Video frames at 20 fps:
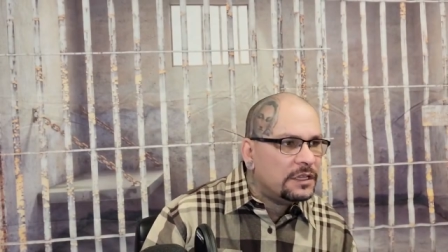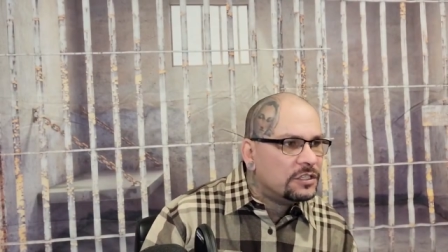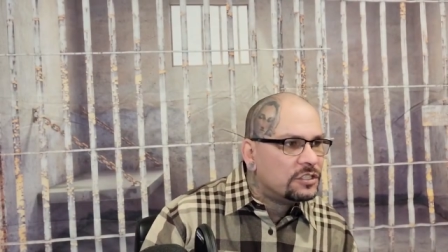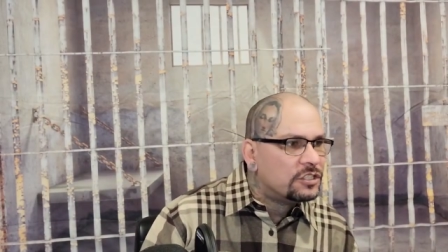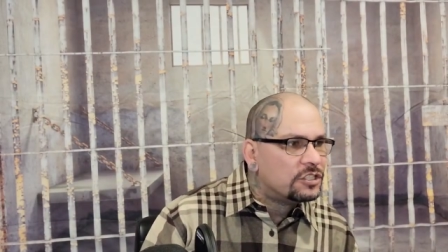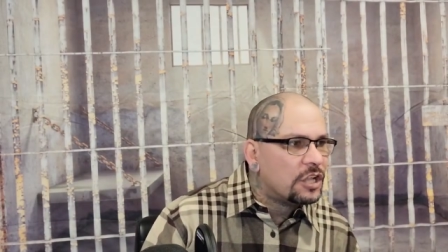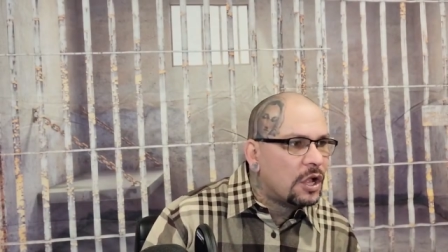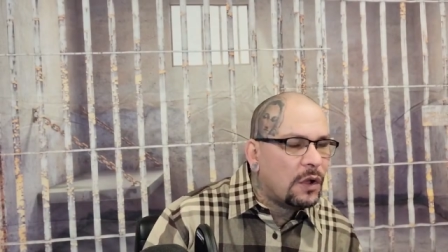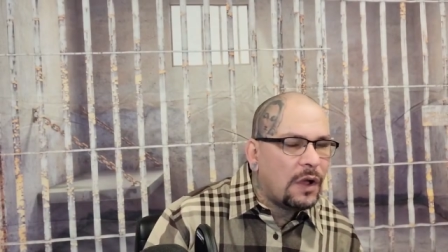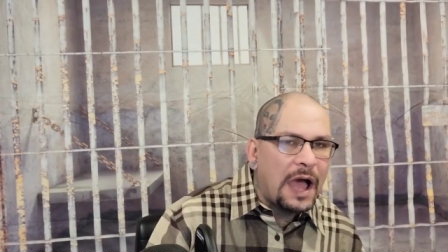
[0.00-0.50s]

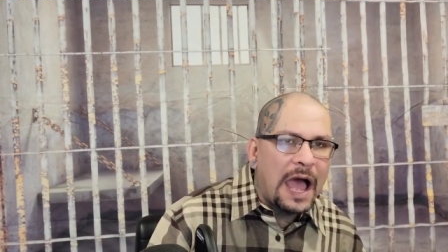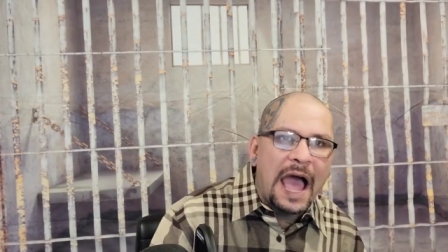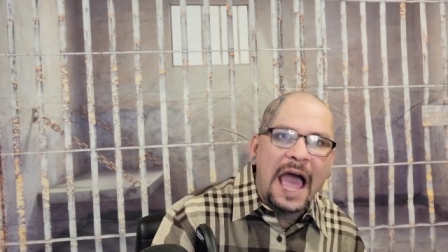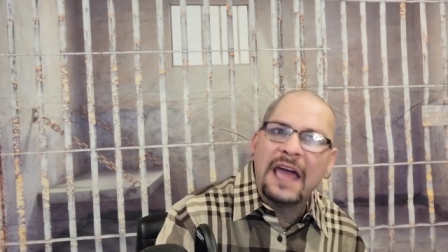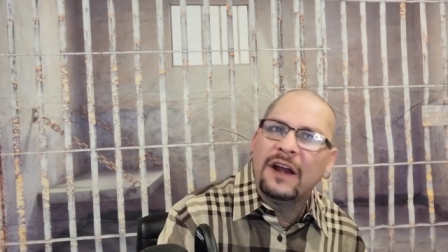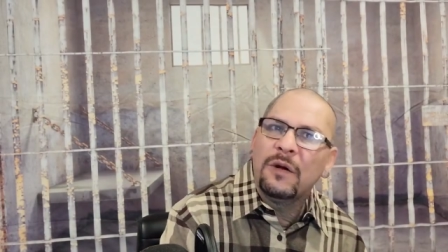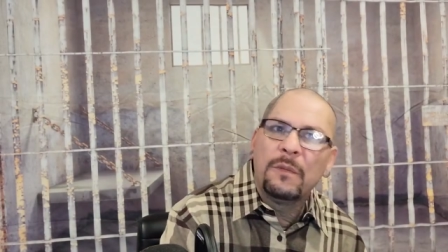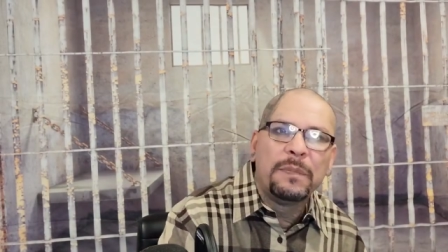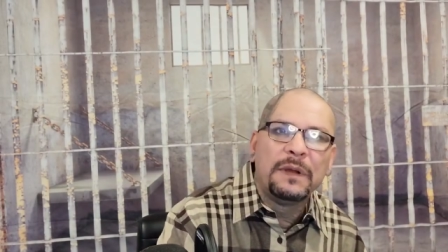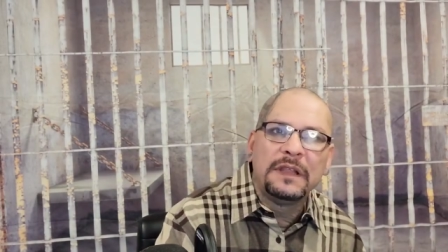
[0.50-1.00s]
So
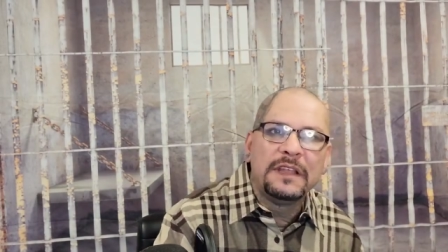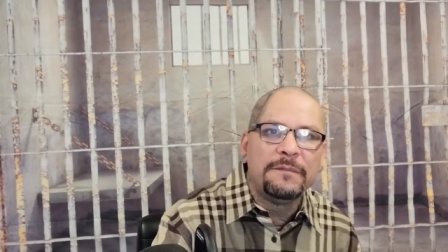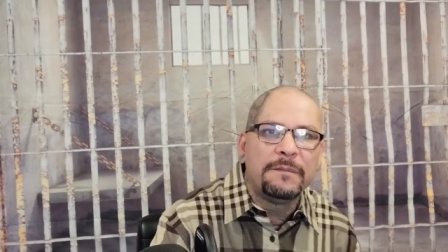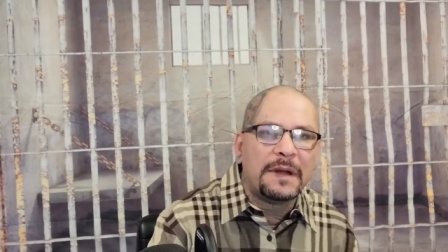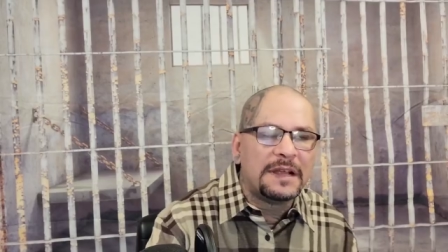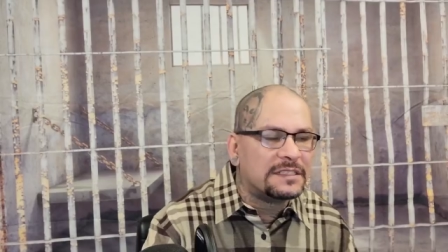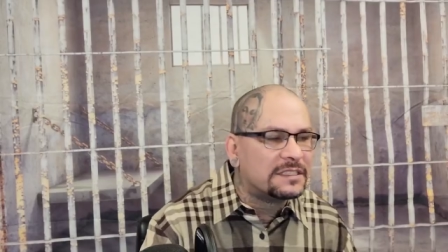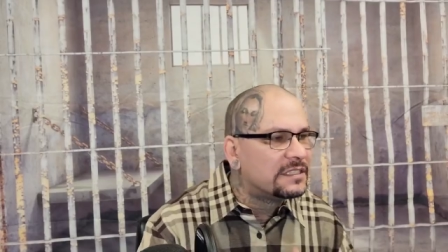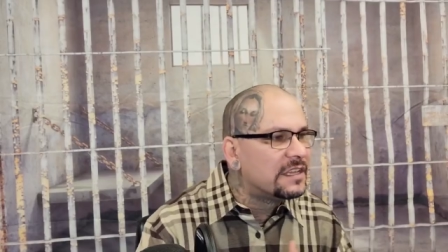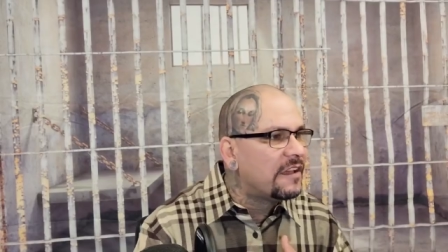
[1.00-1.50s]
I don't believe
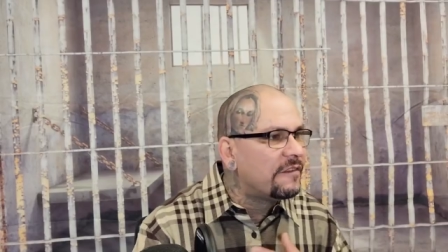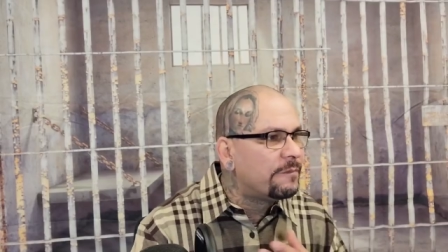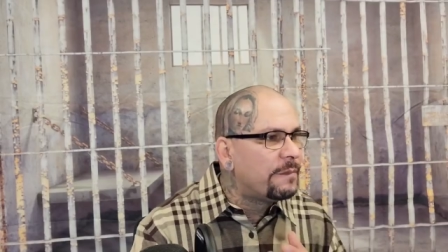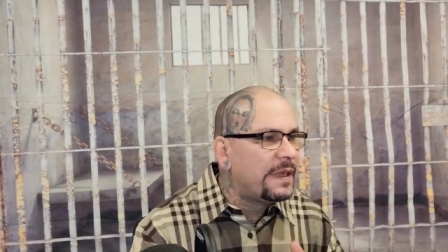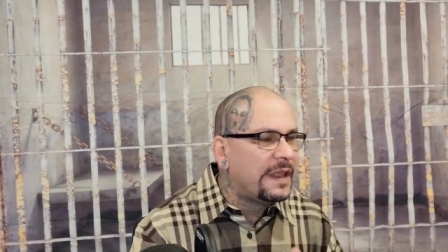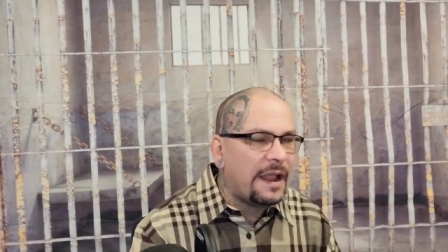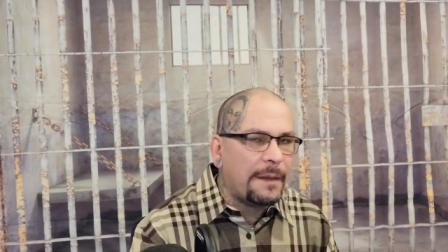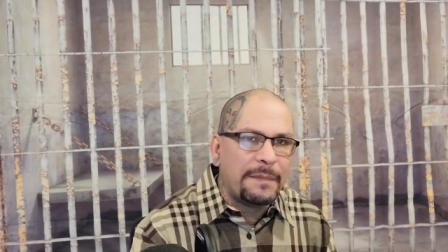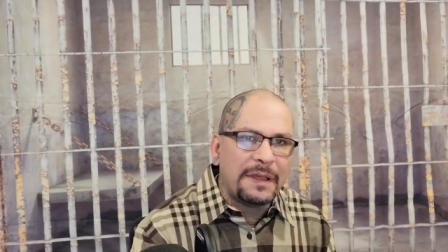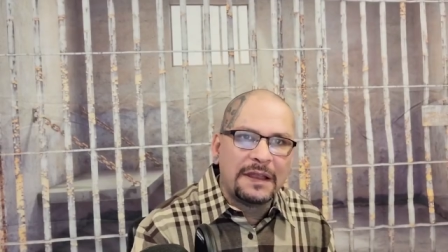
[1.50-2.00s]
myself,
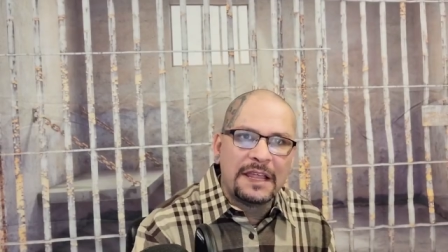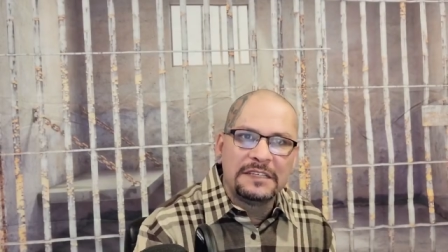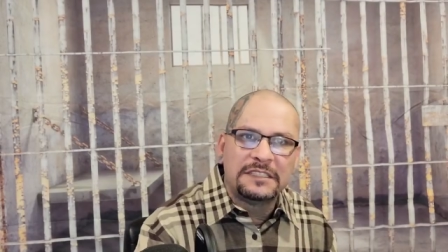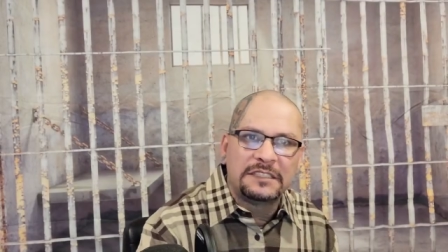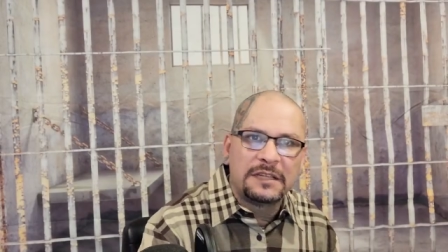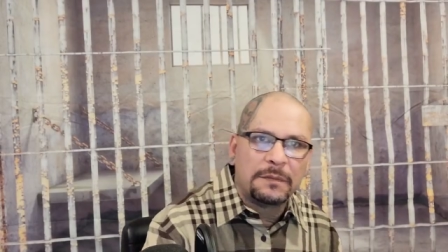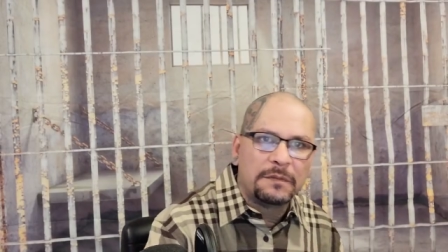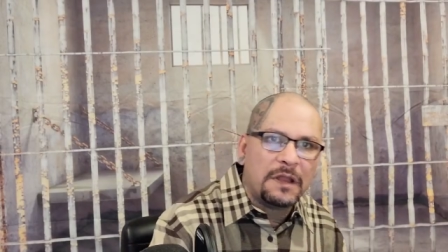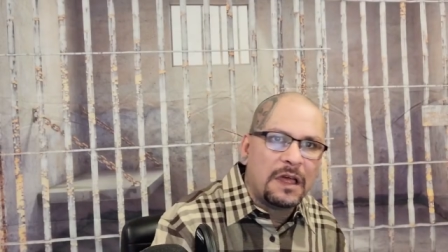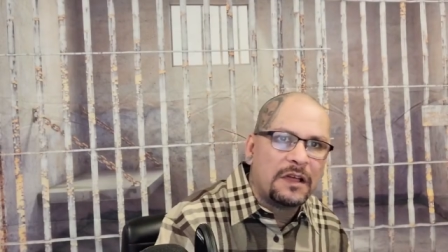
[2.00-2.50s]
man. I've been
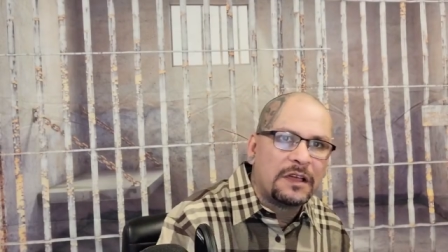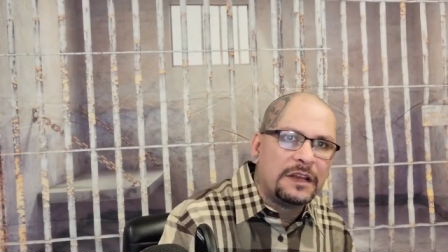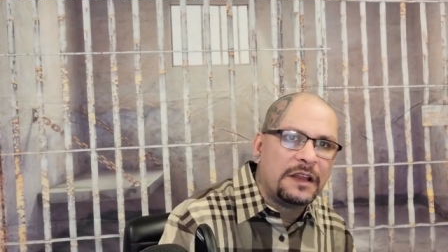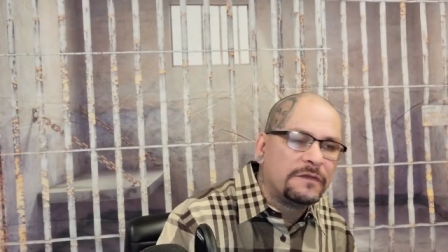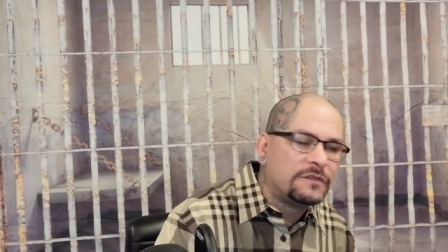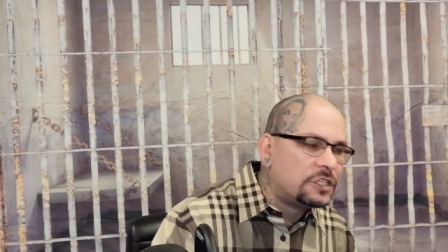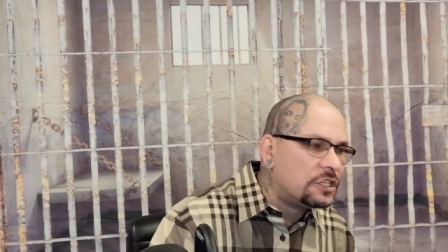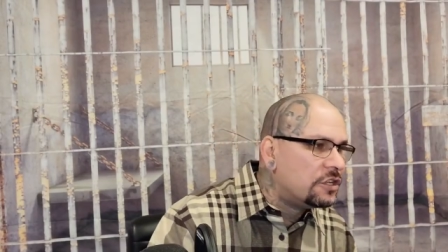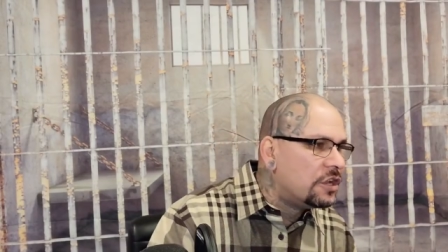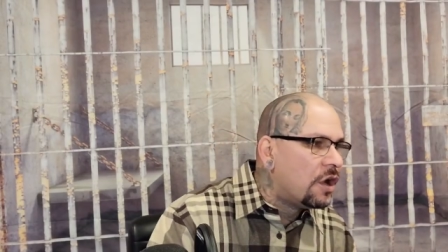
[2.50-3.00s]
laced up long
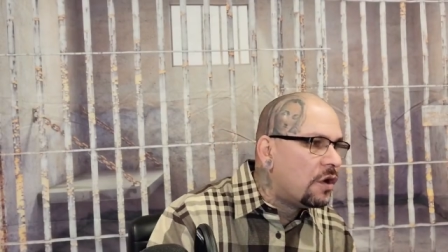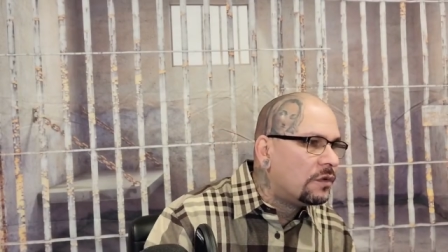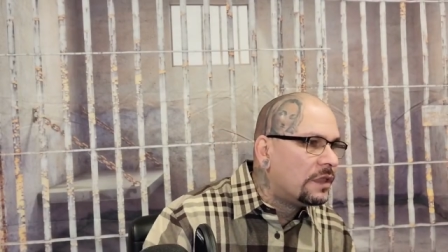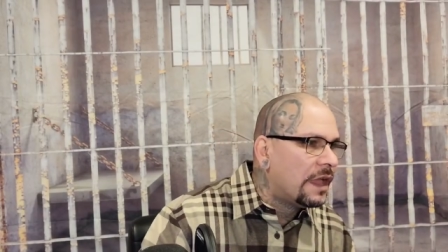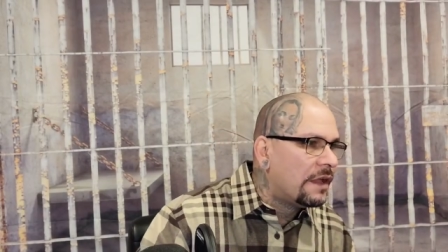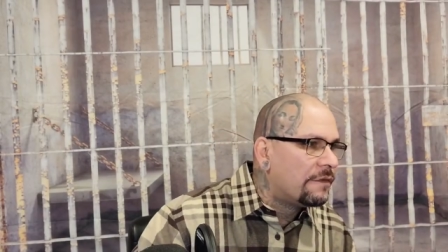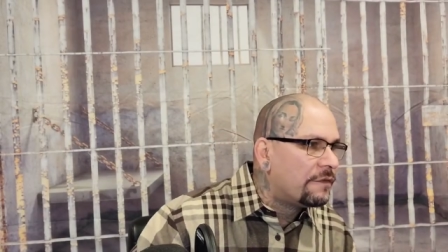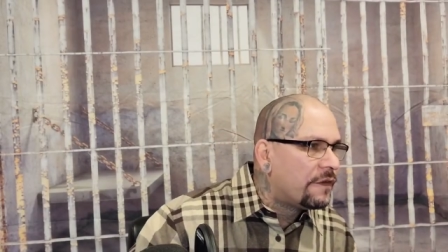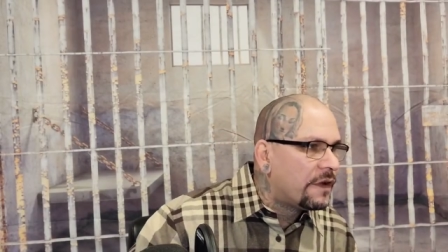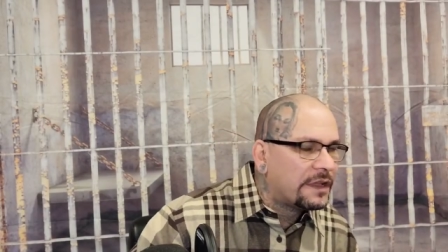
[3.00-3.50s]
enough to know
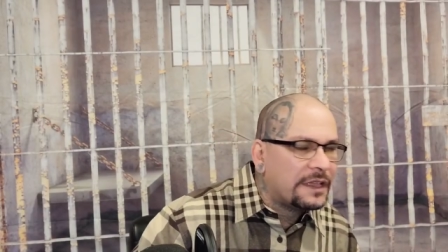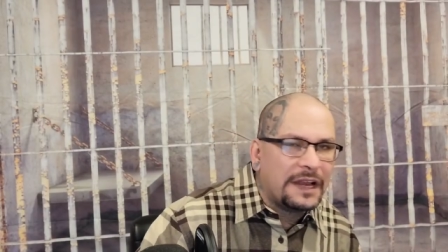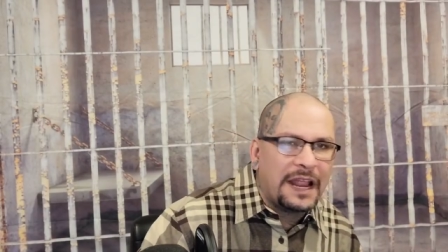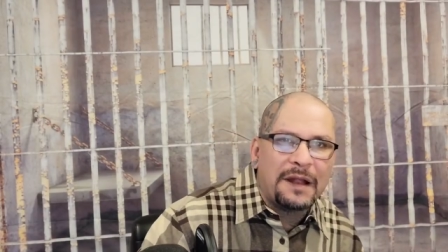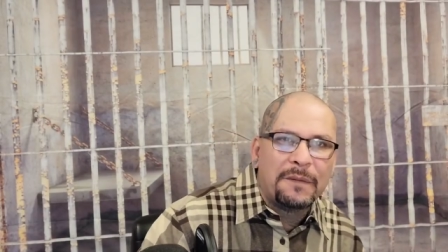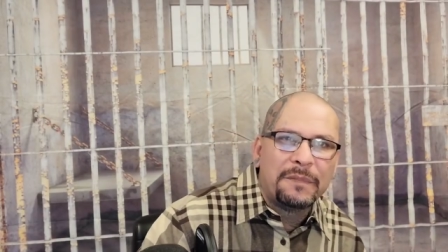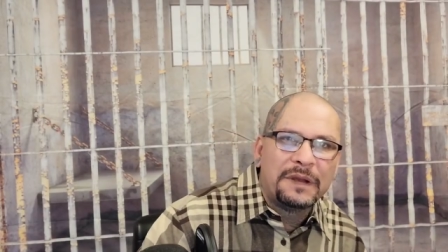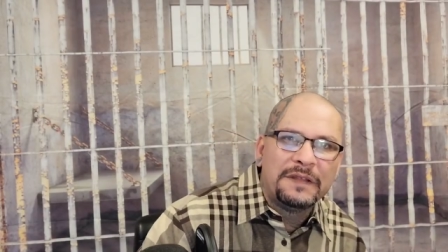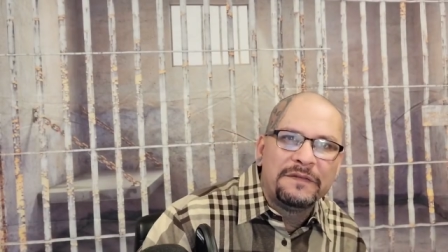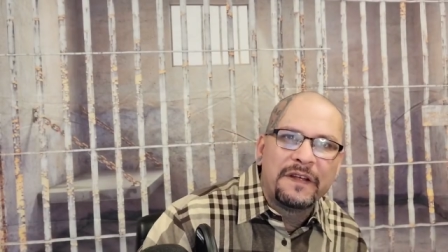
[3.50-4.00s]
that fucking I
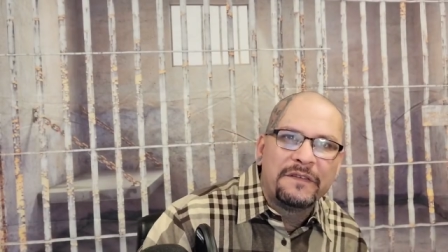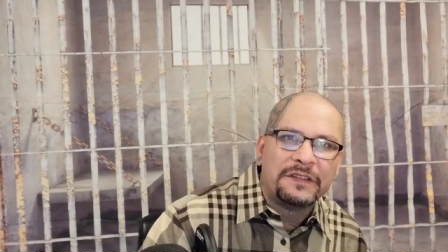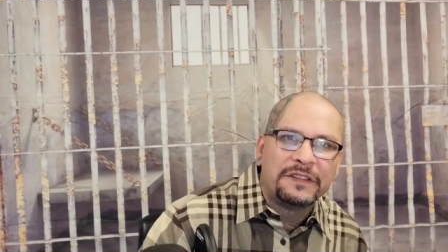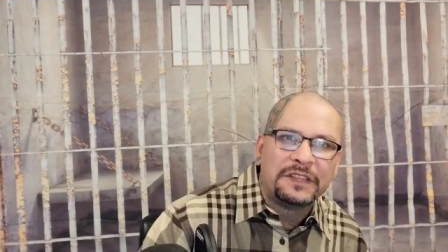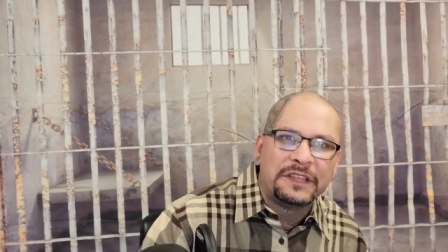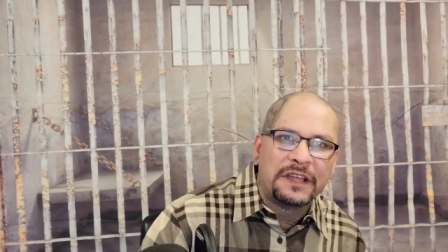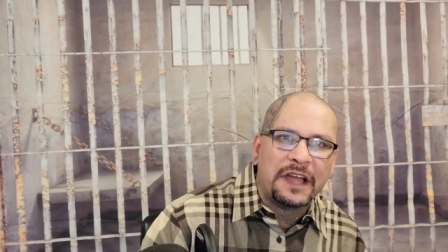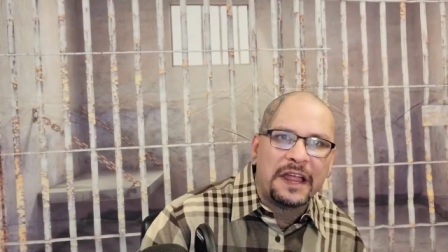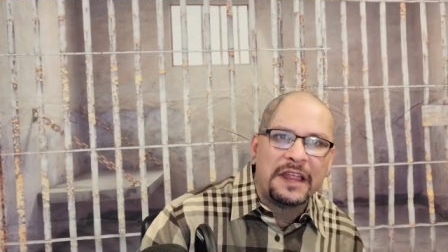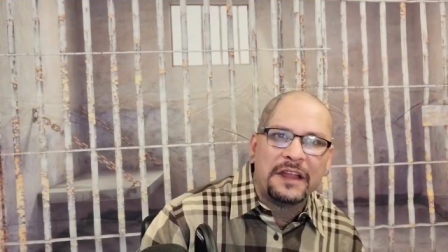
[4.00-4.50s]
don't believe
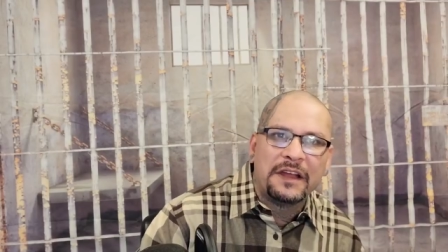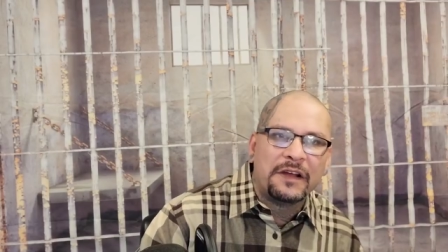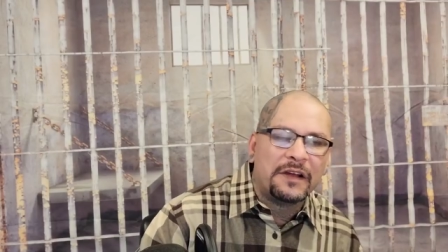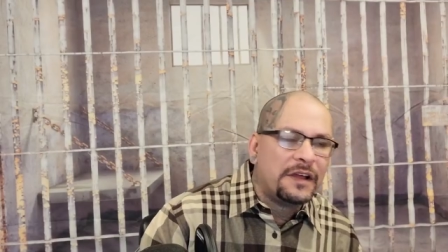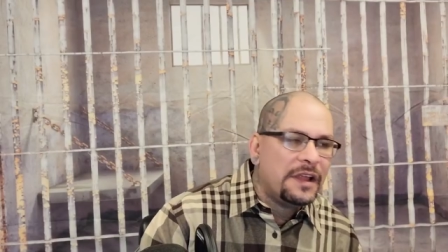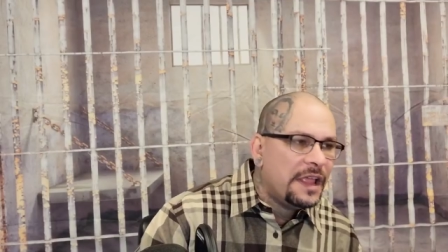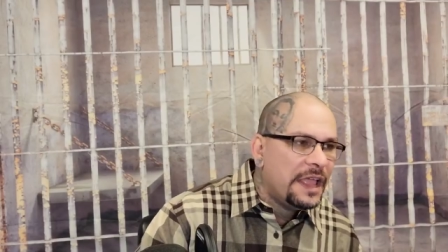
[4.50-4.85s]
everything I hear